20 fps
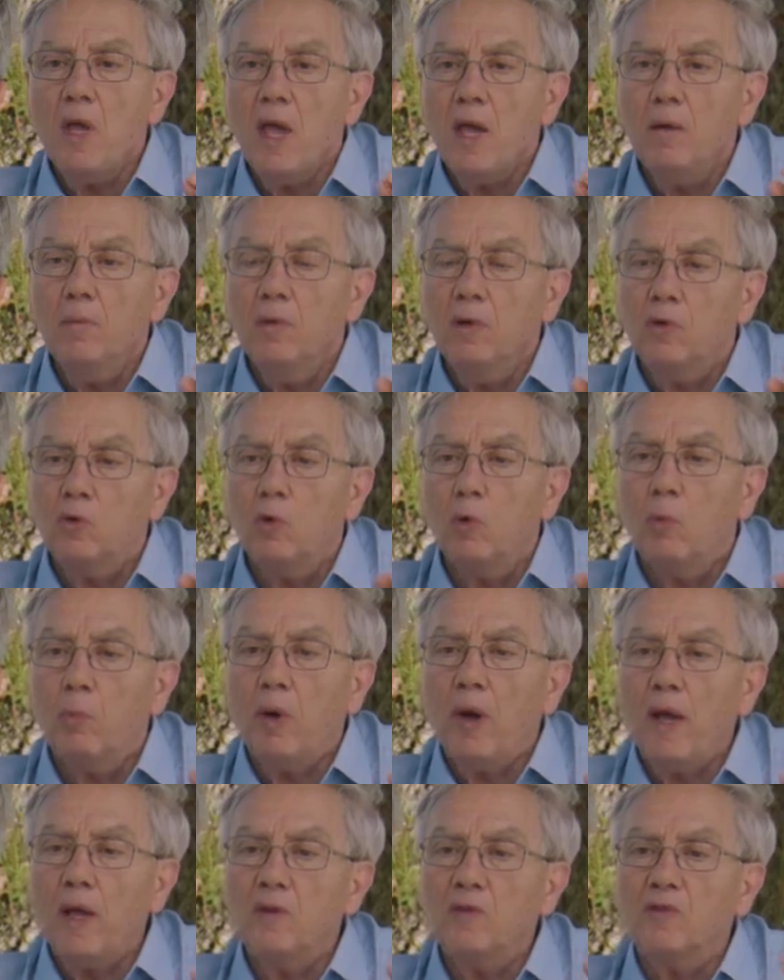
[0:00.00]
able to
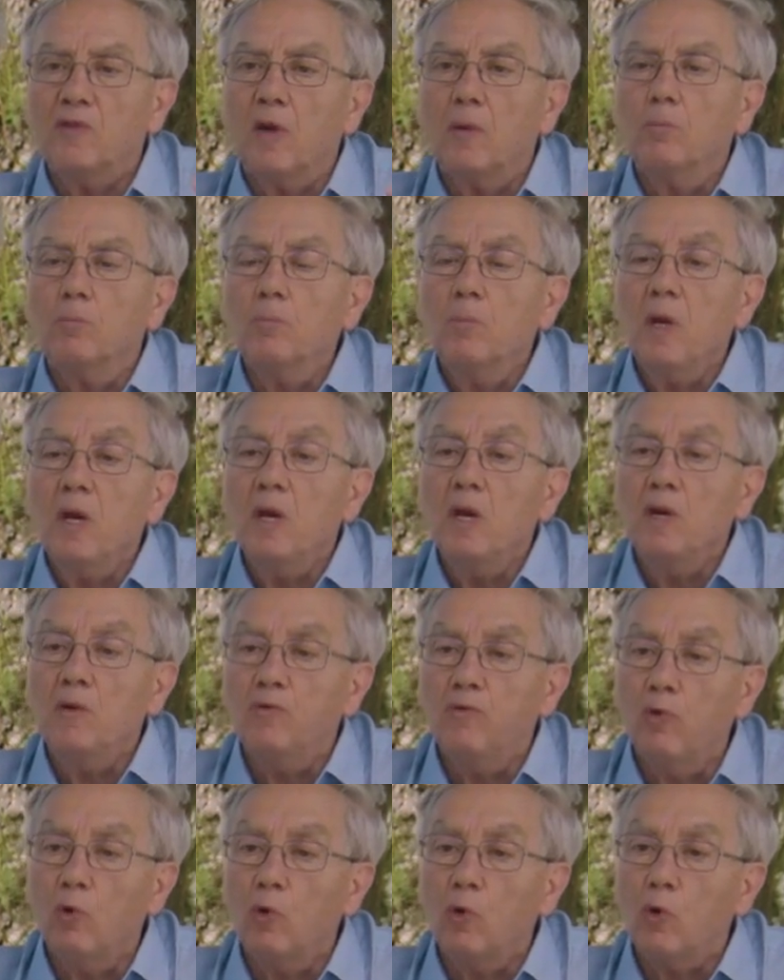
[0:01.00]
place some
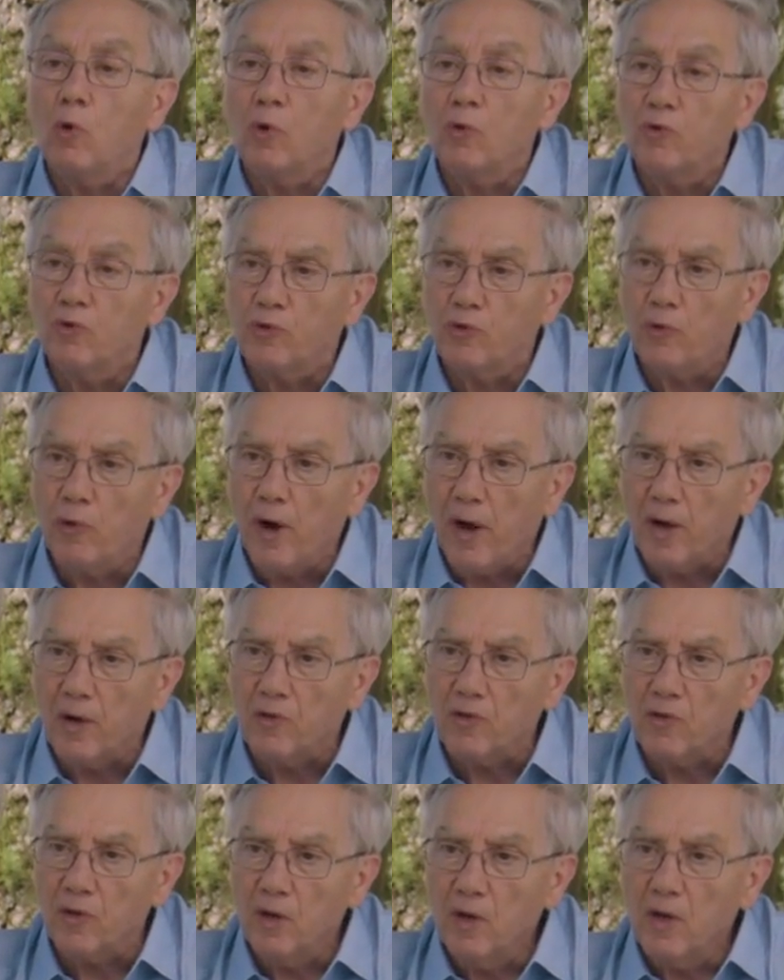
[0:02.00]
meaningful
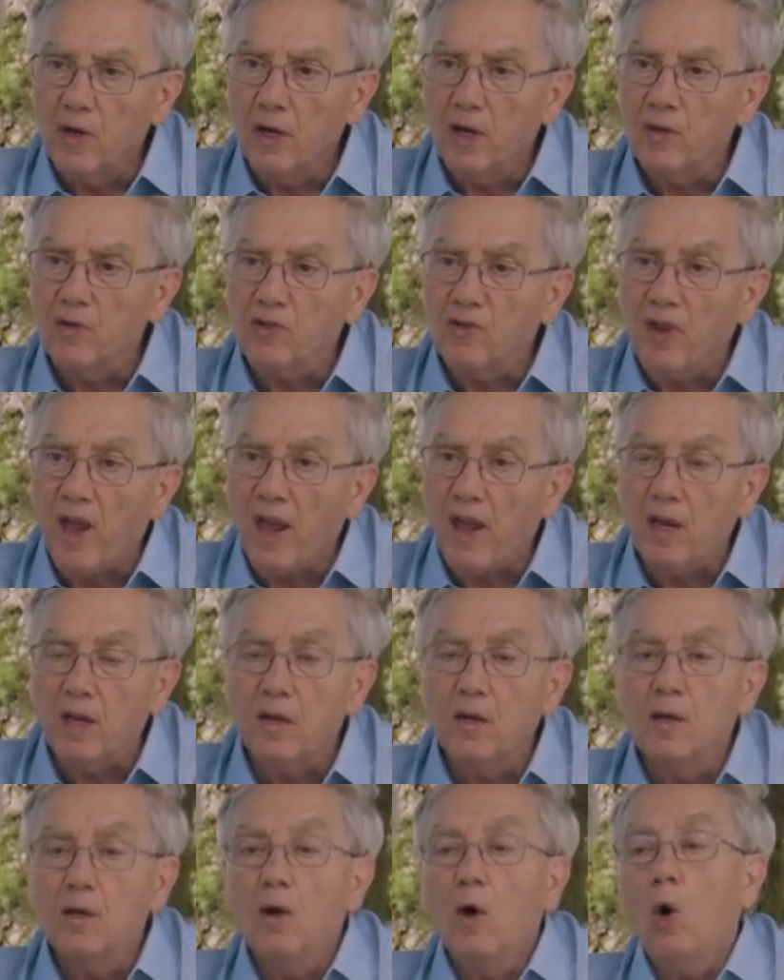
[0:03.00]
constraints and say,
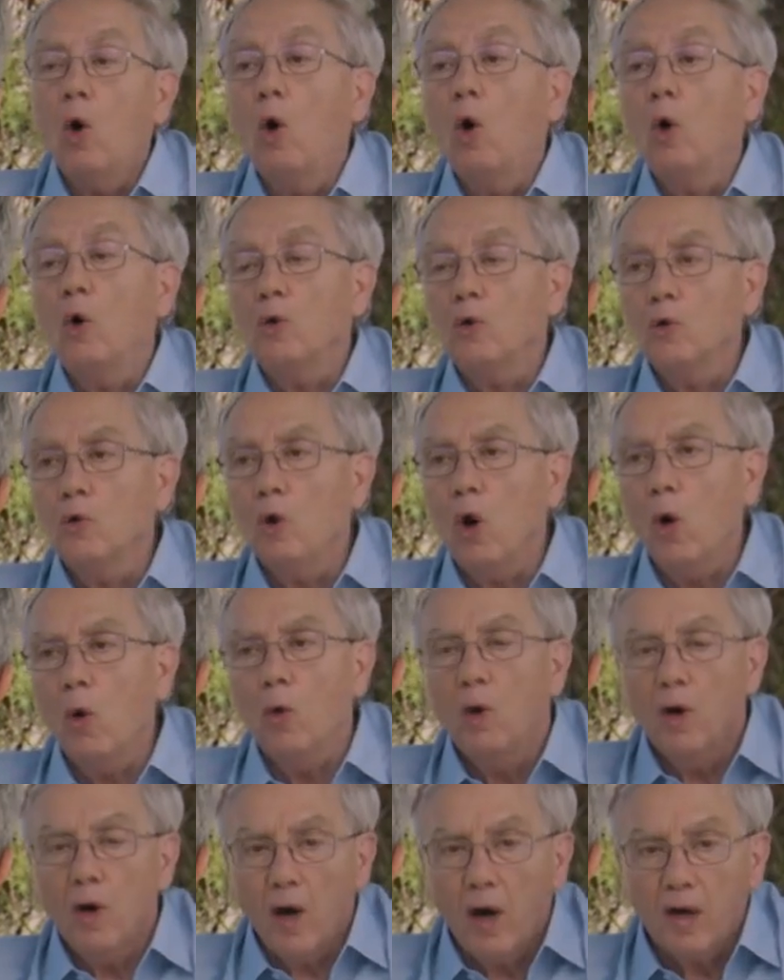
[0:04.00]
oh, you
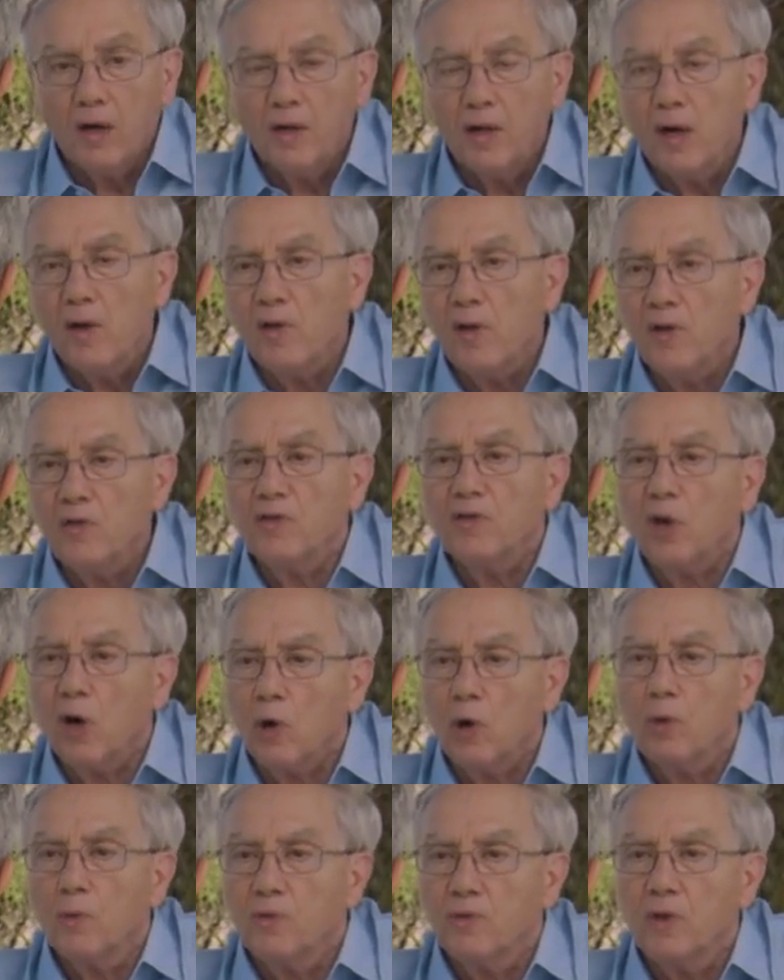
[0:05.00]
know, under these
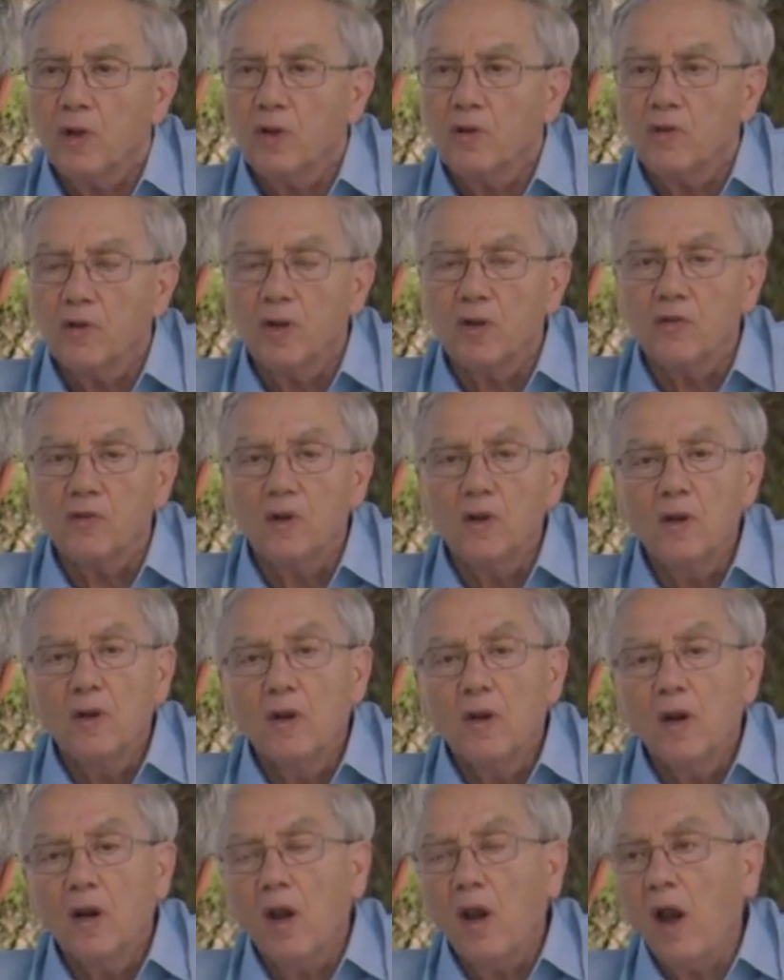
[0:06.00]
circumstances,
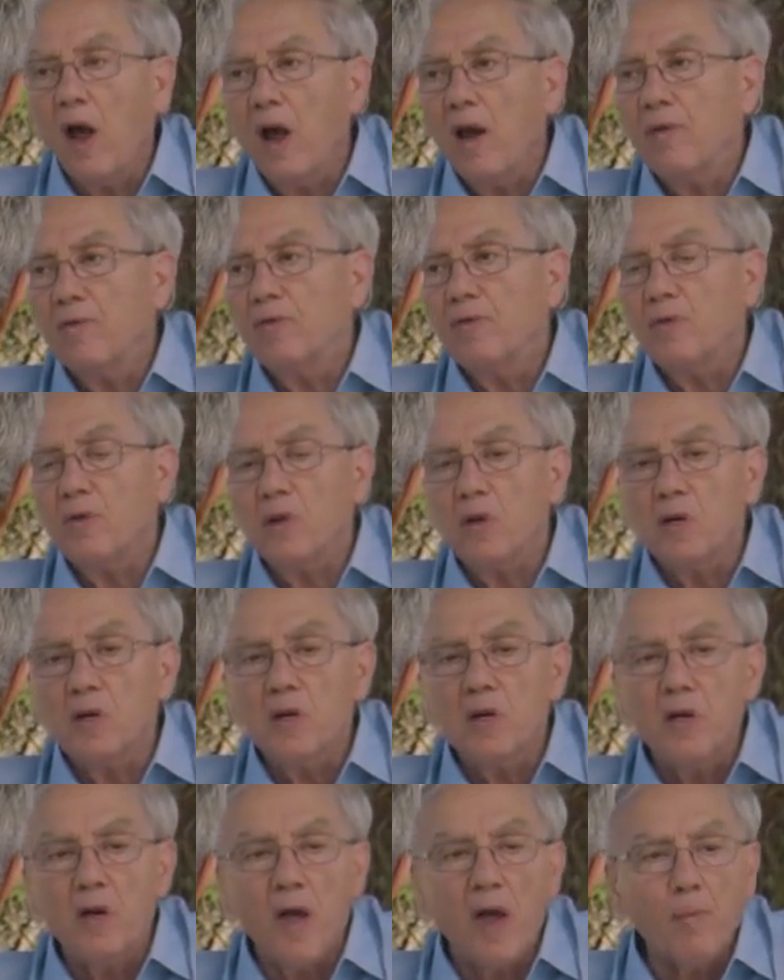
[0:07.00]
life
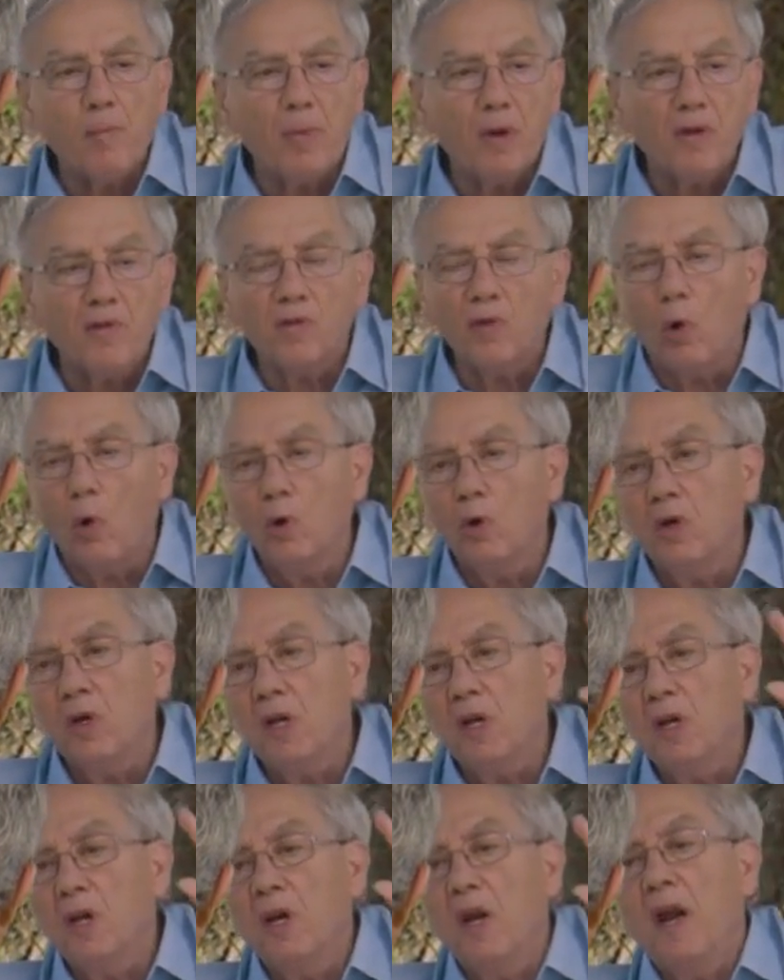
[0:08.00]
happens
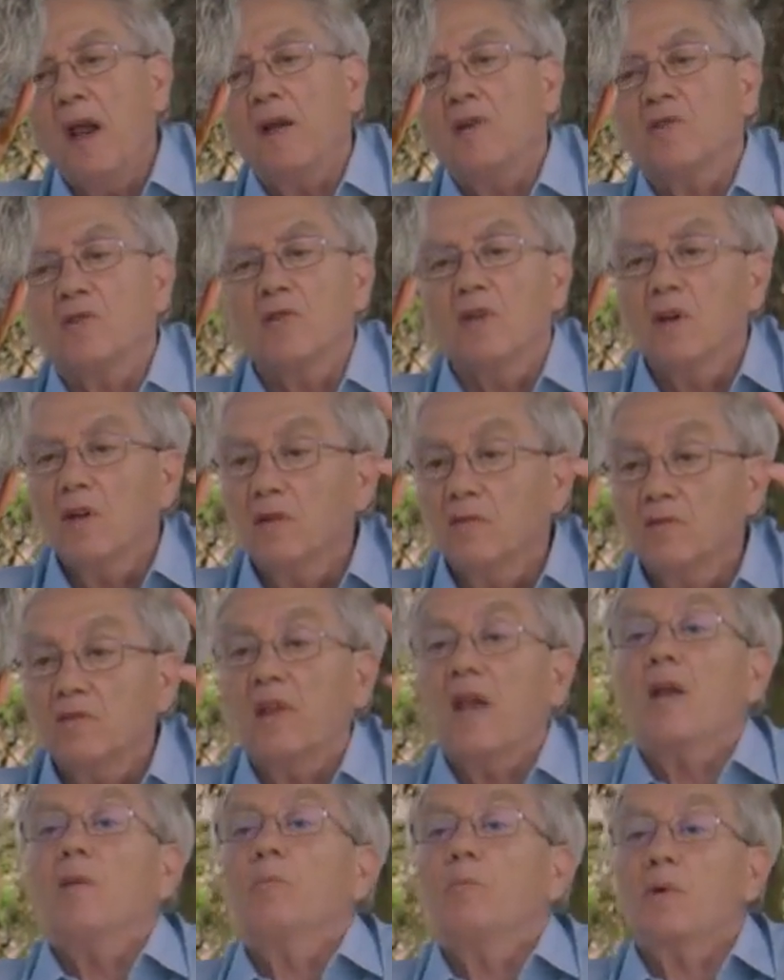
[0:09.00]
only in less than
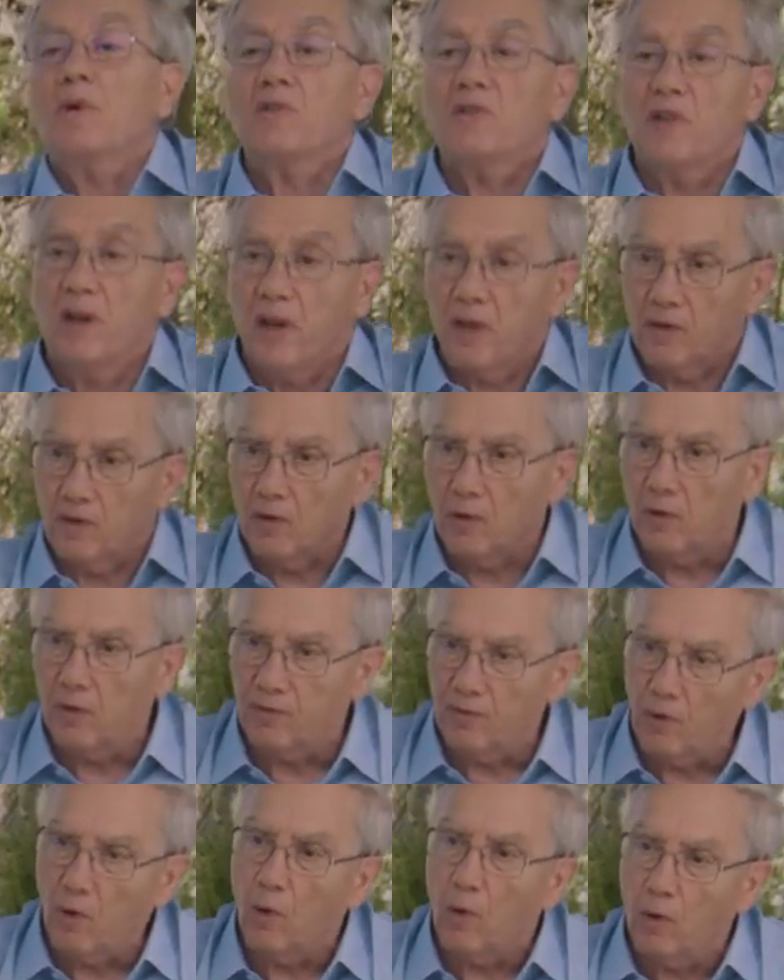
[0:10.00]
10% yeah.
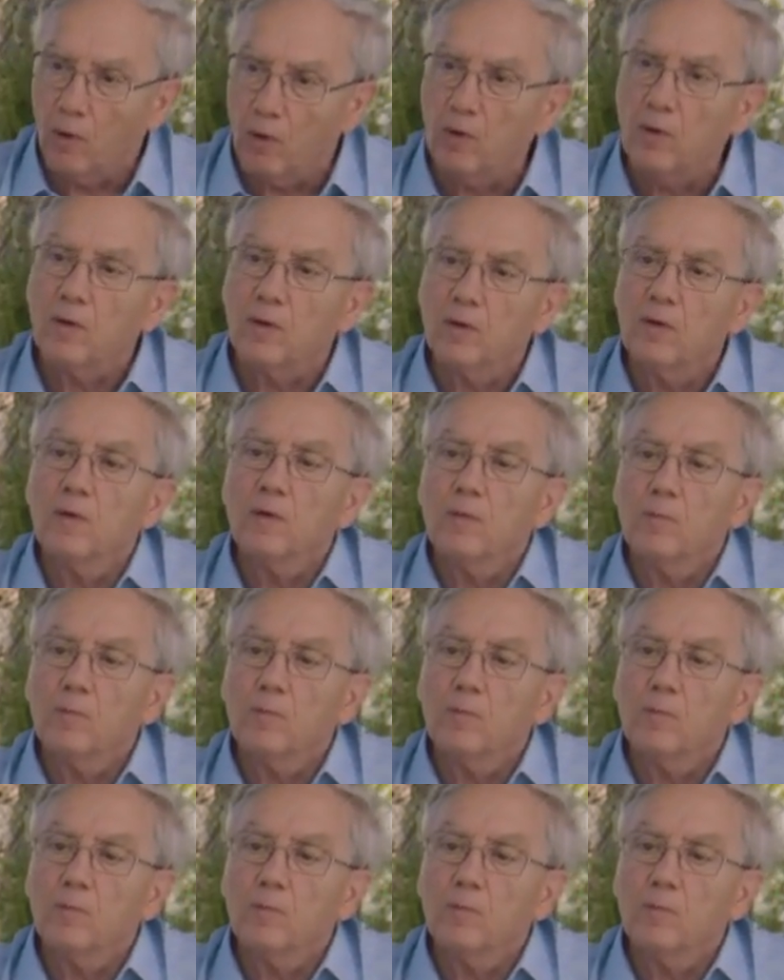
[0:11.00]
of all right.